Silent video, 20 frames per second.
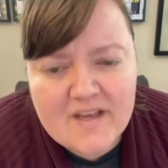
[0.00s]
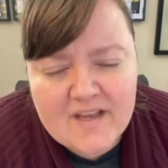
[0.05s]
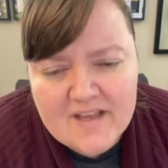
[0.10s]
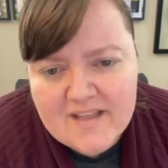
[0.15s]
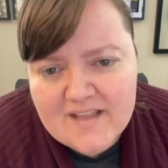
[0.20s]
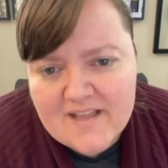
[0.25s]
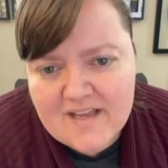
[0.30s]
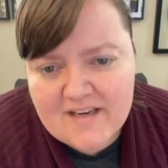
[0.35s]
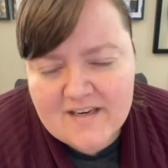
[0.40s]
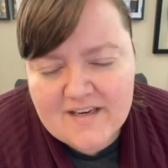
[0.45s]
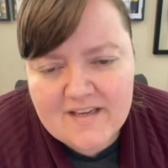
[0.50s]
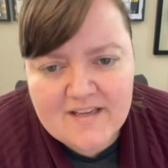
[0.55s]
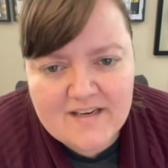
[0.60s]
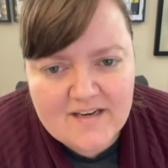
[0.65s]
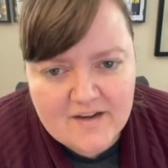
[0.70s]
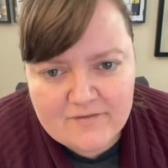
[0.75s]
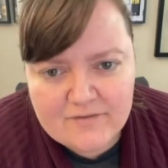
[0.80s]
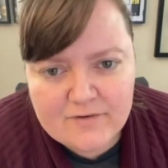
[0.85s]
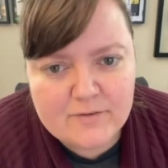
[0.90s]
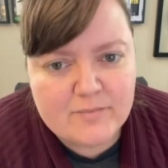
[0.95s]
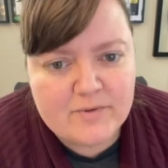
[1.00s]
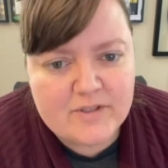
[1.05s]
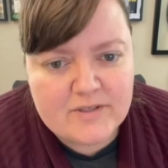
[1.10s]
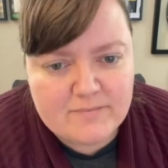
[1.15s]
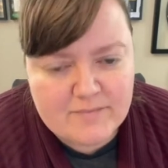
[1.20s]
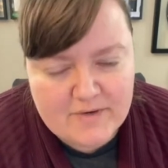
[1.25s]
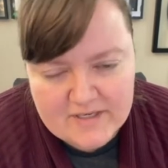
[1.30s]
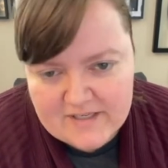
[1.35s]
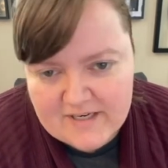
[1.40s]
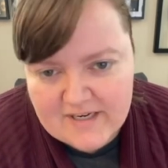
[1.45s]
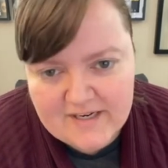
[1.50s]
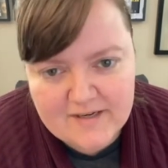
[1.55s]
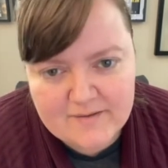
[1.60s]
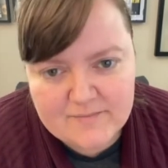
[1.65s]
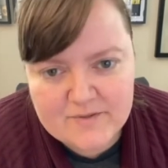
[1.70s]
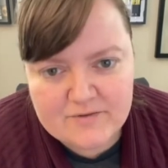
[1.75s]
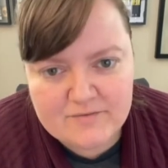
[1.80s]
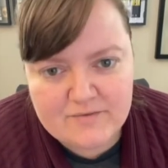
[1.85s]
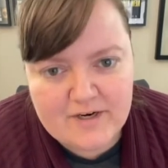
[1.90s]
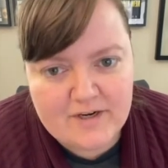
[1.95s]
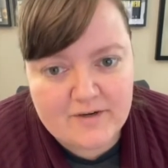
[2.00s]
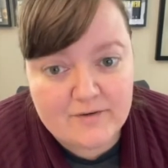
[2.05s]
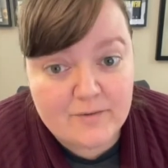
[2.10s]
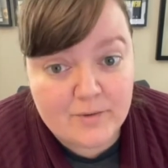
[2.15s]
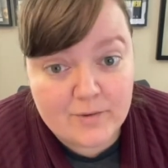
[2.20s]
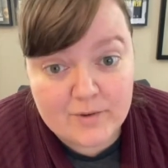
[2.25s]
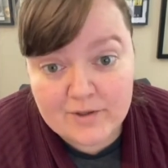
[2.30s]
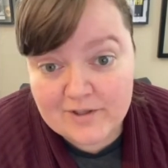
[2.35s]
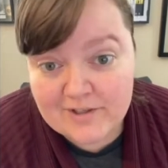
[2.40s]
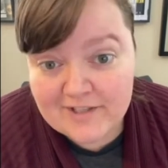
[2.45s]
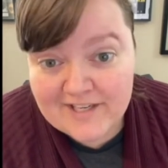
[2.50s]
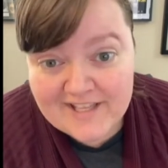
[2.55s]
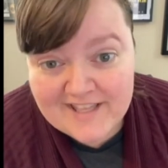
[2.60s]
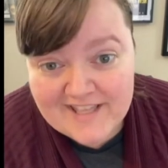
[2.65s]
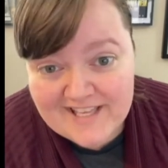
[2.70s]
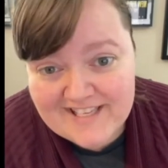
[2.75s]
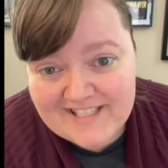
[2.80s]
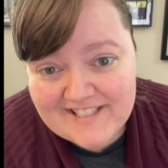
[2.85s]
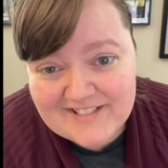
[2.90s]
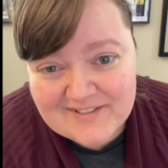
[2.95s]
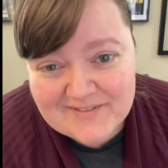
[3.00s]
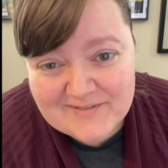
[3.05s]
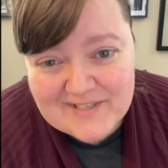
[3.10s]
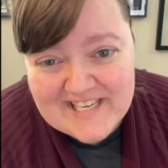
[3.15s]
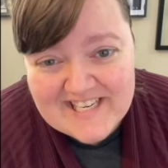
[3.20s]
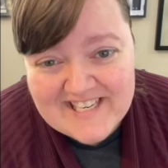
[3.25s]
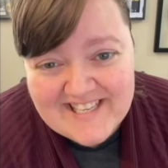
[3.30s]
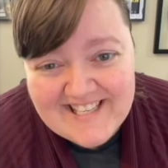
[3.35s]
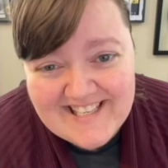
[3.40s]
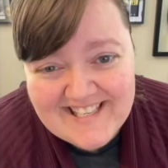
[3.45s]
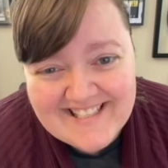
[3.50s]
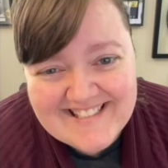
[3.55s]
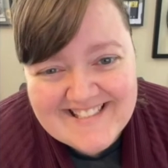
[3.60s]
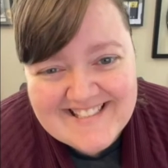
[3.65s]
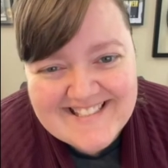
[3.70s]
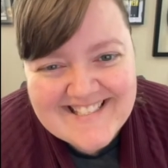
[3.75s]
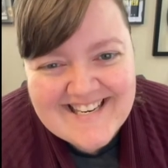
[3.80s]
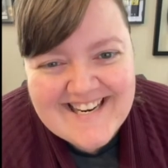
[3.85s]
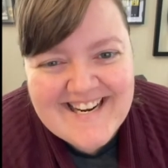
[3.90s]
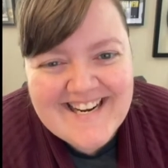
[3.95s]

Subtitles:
And then inevitably Monday comes around, or this week it's